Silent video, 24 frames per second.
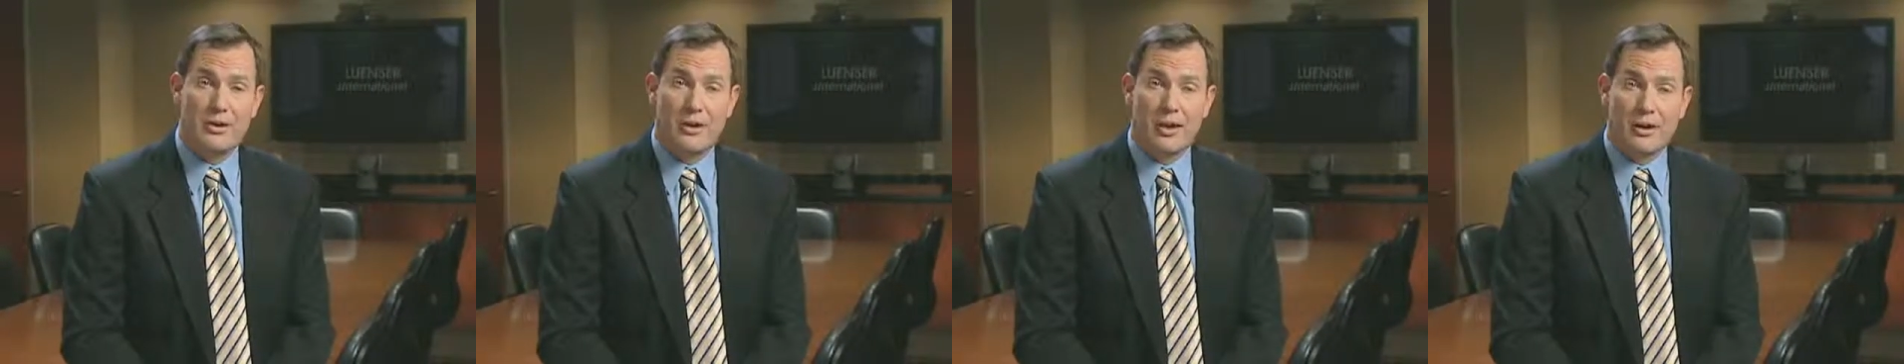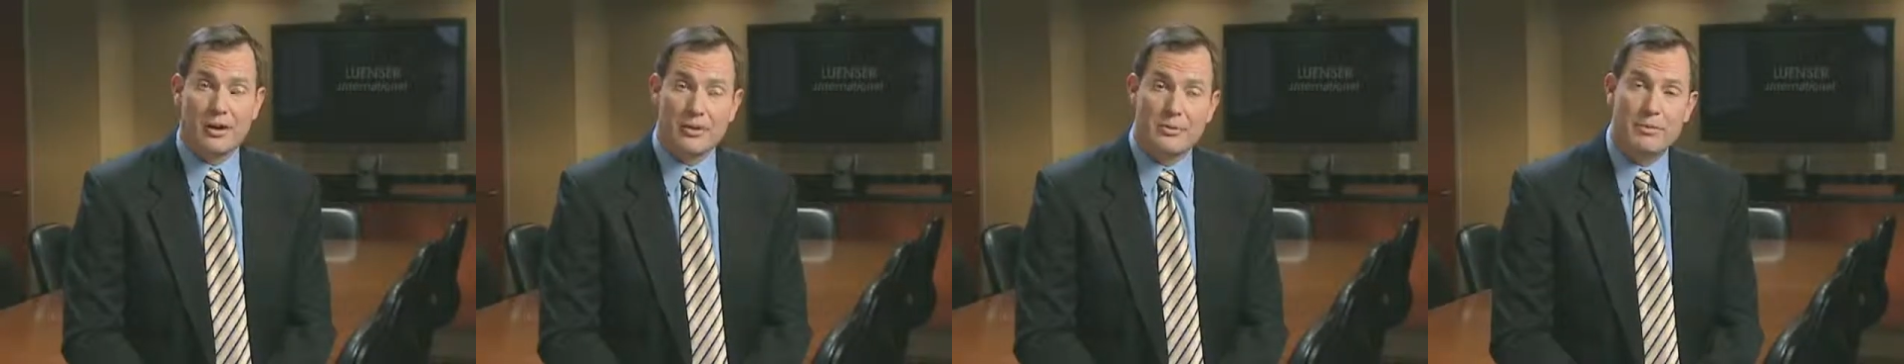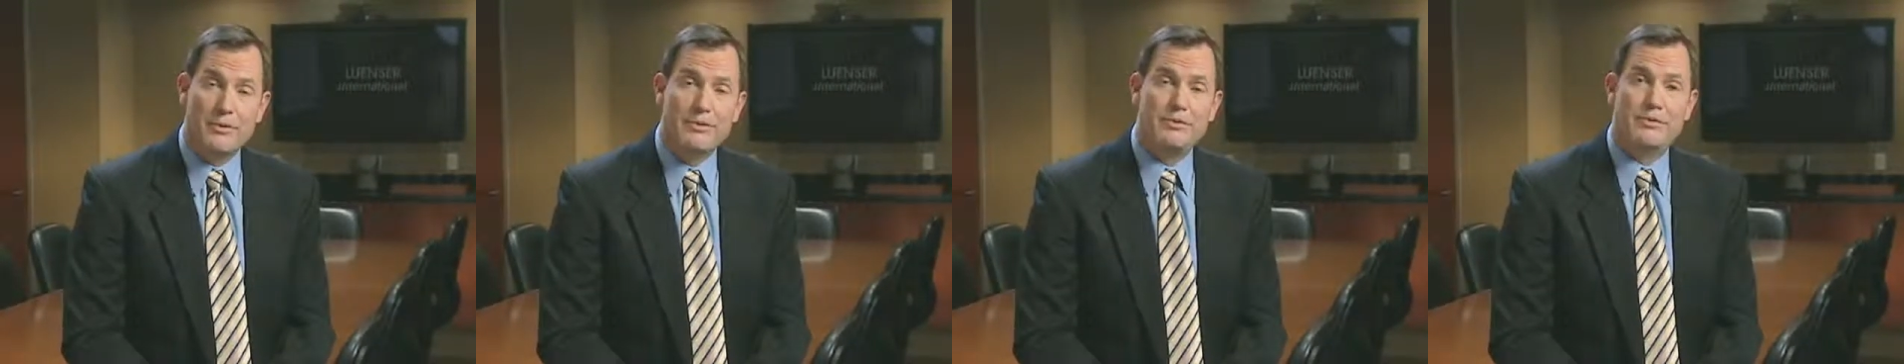
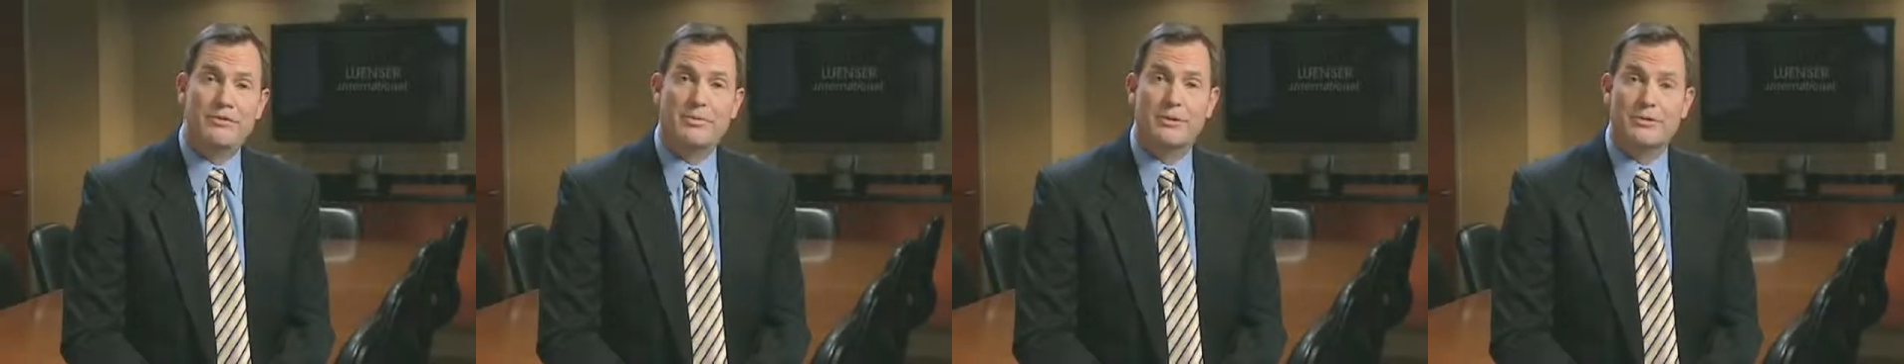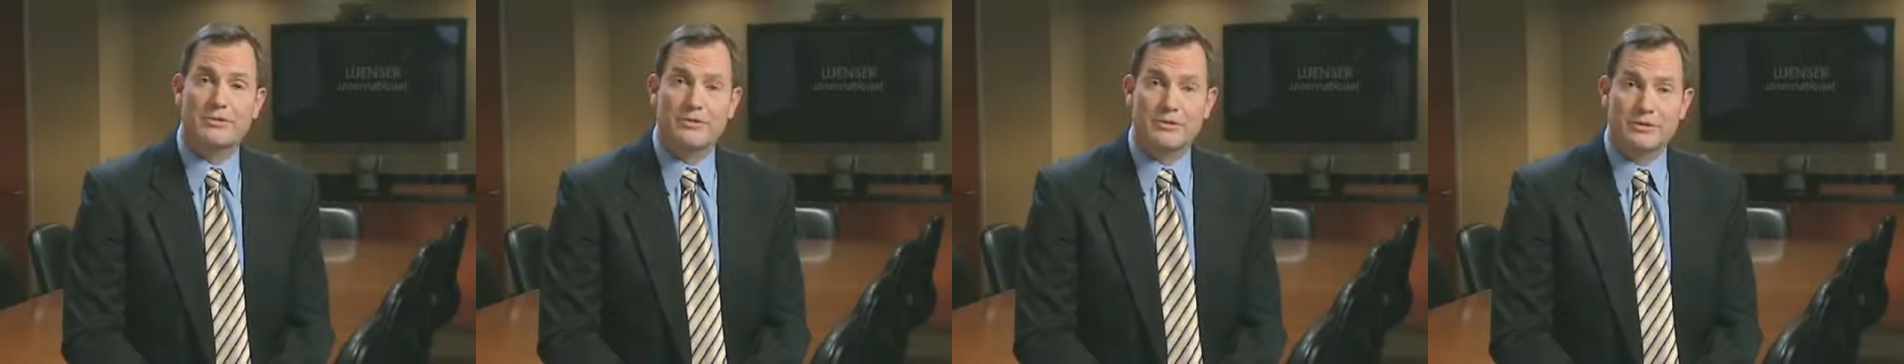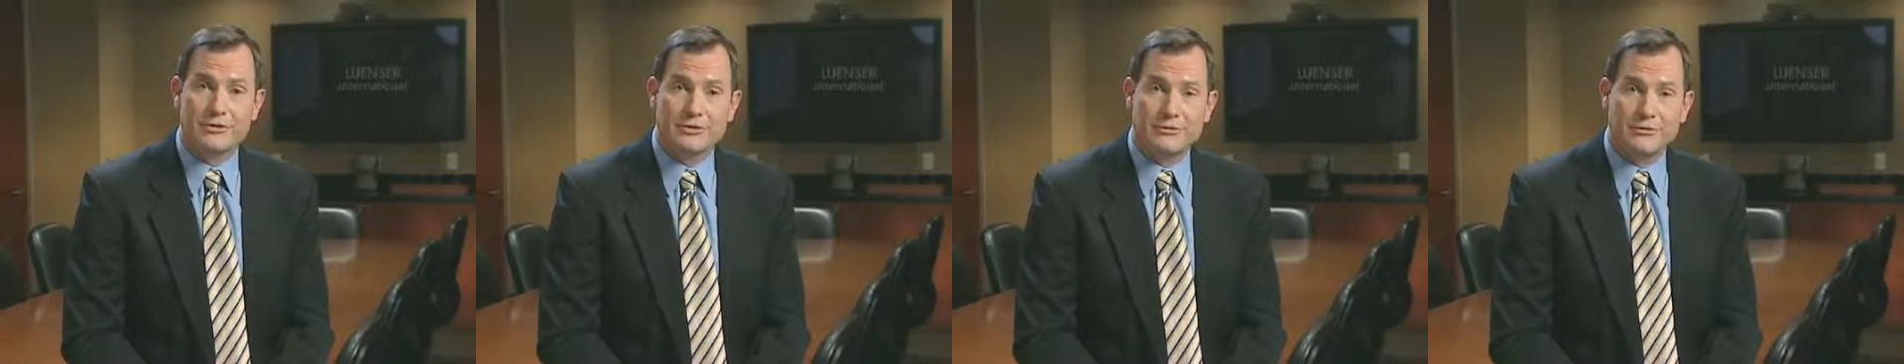dollar piece of
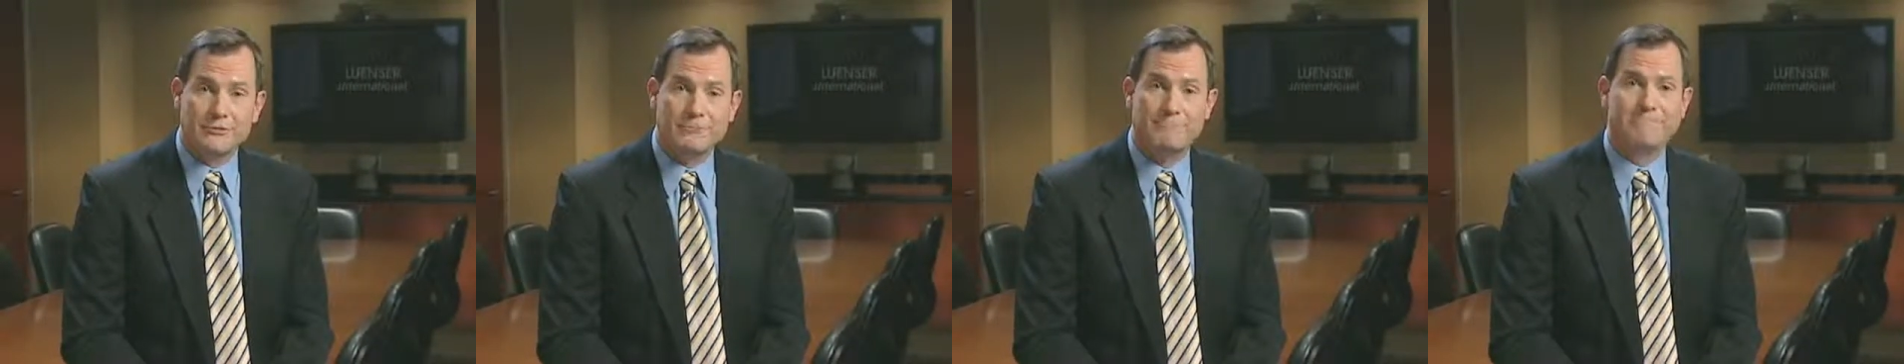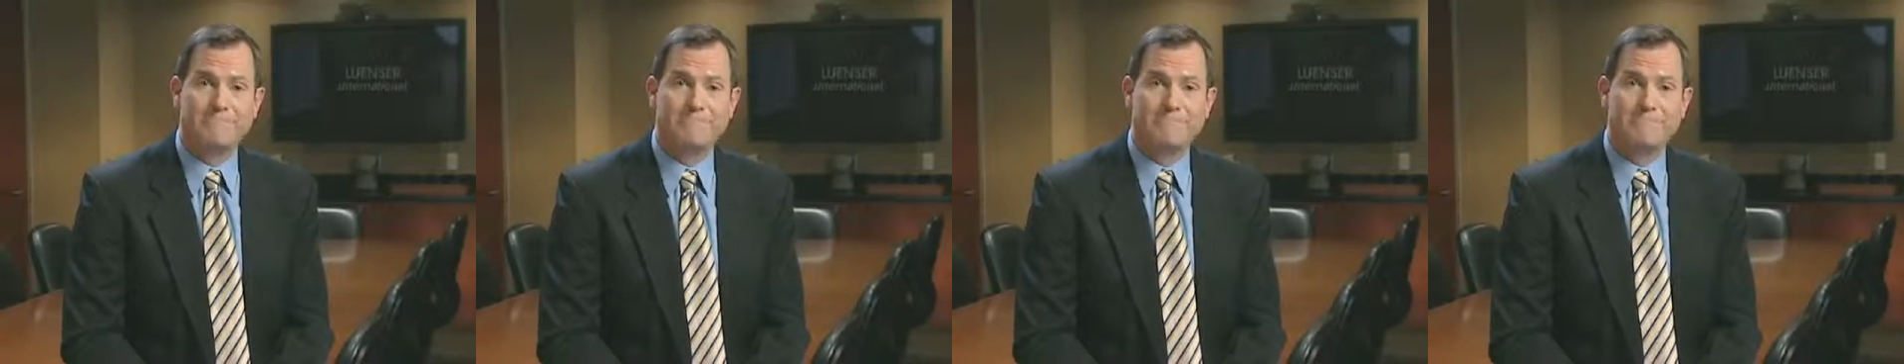business.